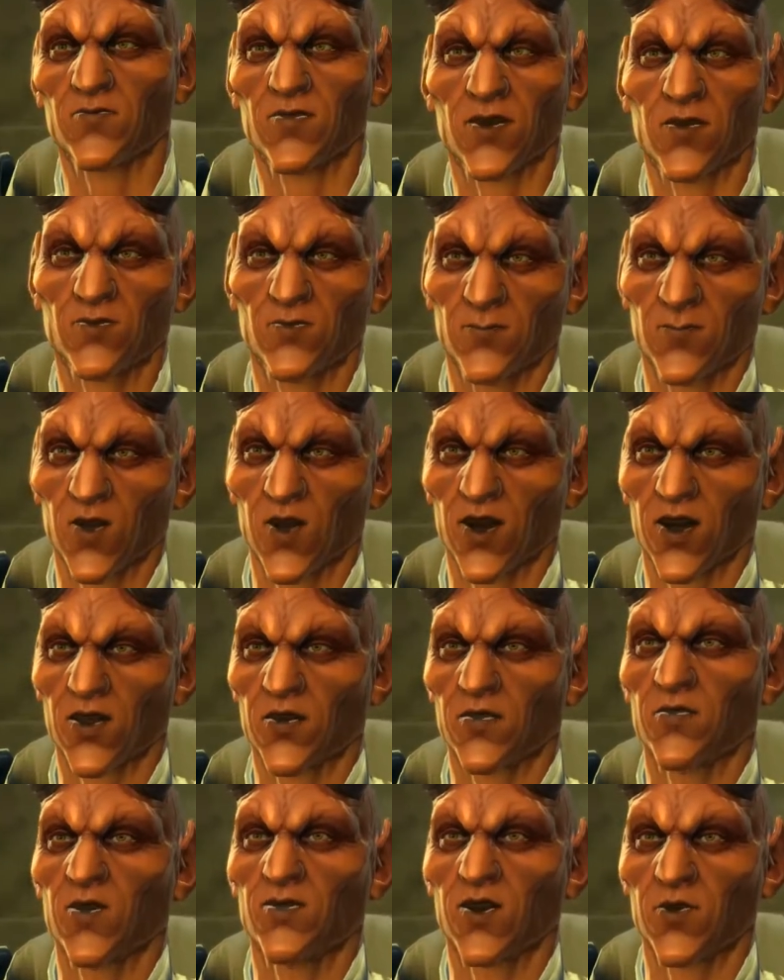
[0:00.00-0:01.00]
convince him to
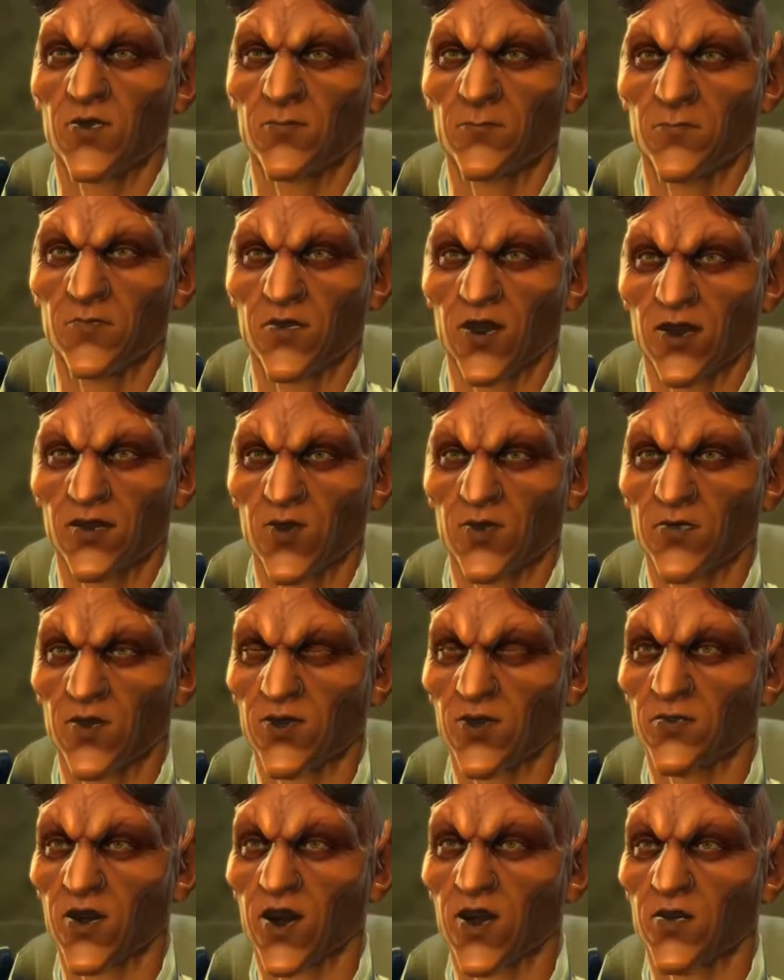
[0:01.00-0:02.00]
act as our supplier to
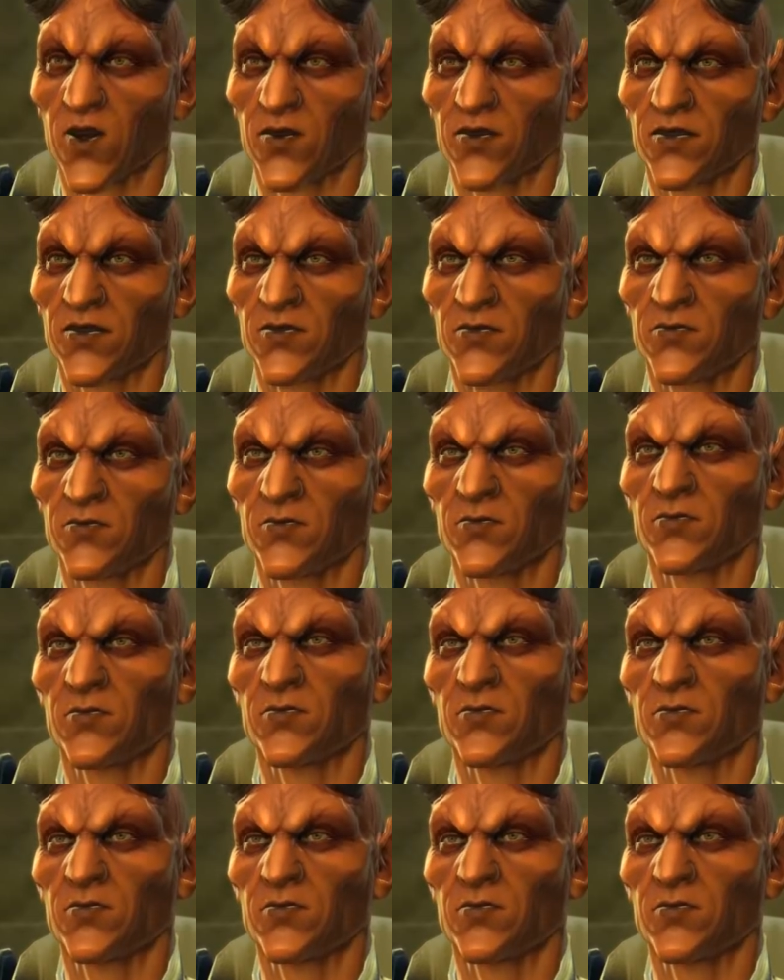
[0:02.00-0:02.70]
the colony.